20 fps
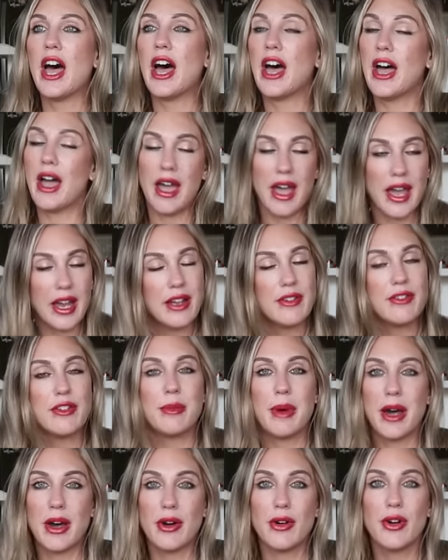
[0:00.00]
a heck of
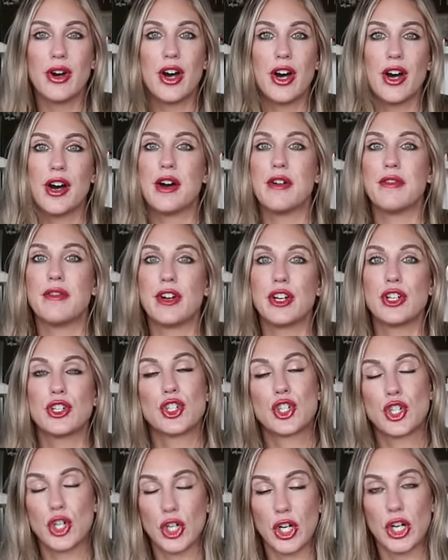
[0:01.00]
amount of
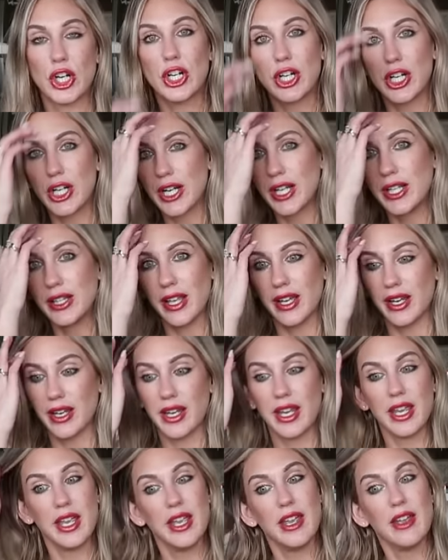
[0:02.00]
sugar like